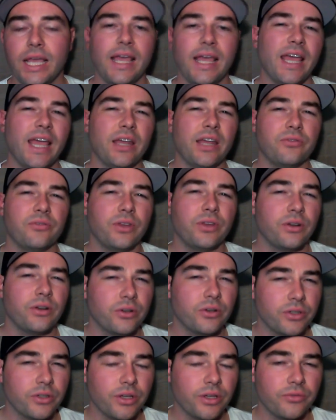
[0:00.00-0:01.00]
And if your
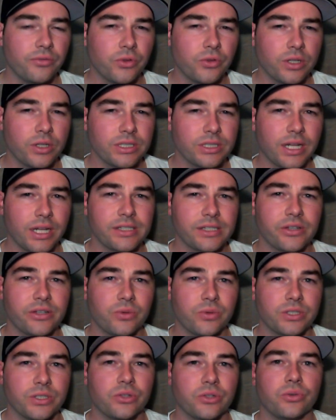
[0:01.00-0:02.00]
engine has the
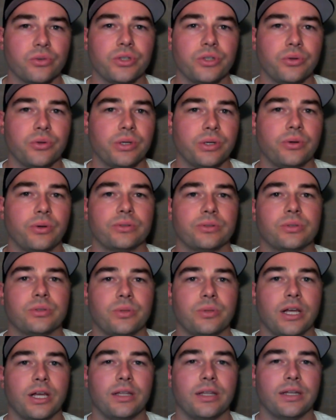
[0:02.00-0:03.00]
original Huey oil
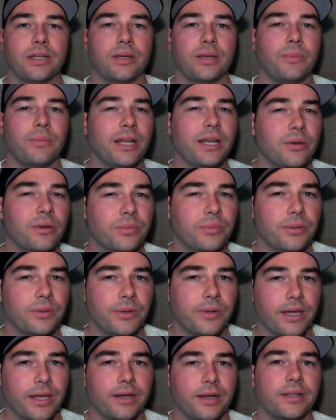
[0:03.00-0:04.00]
supply line, it might not be a
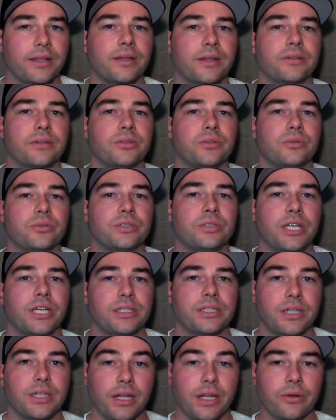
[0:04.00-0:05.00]
bad idea to
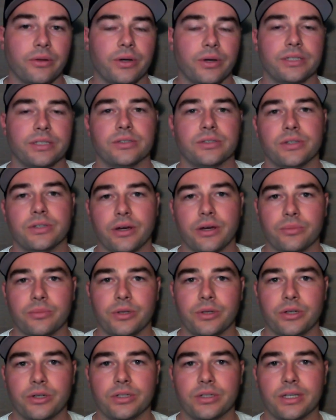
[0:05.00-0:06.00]
change it anyway. So now would
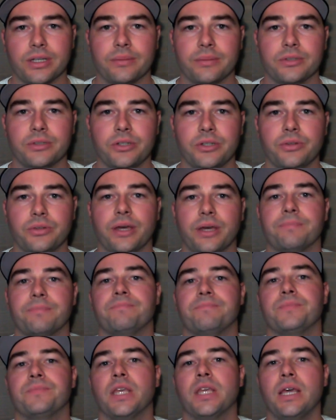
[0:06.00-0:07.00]
be a good time to do that.
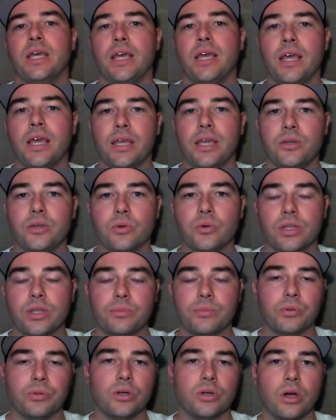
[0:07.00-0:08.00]
You will then
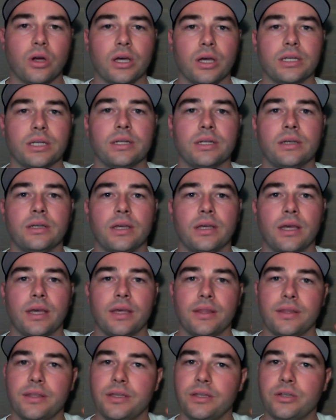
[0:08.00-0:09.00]
put on
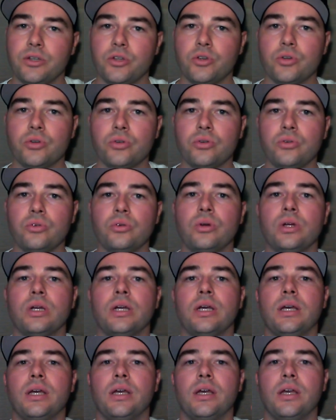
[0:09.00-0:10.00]
the new
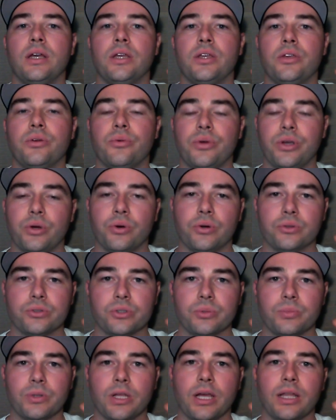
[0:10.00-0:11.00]
Huey oil
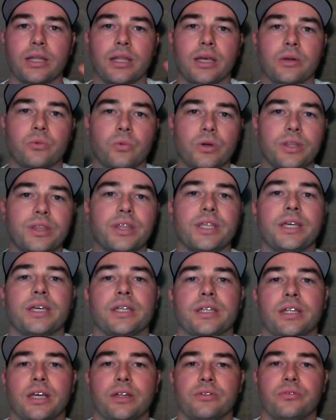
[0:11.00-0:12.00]
supply line with the
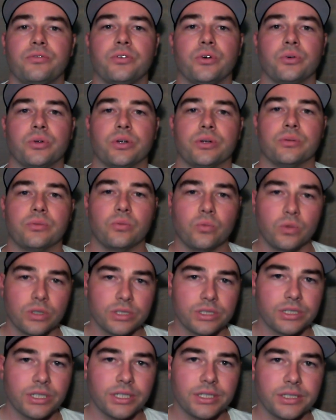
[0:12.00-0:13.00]
inline filter,
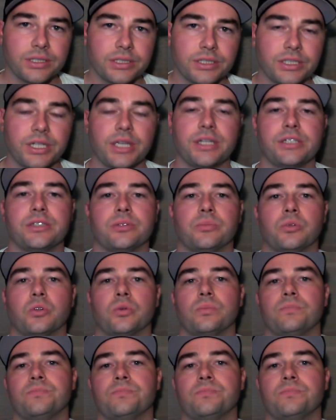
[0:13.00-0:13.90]
which is changeable.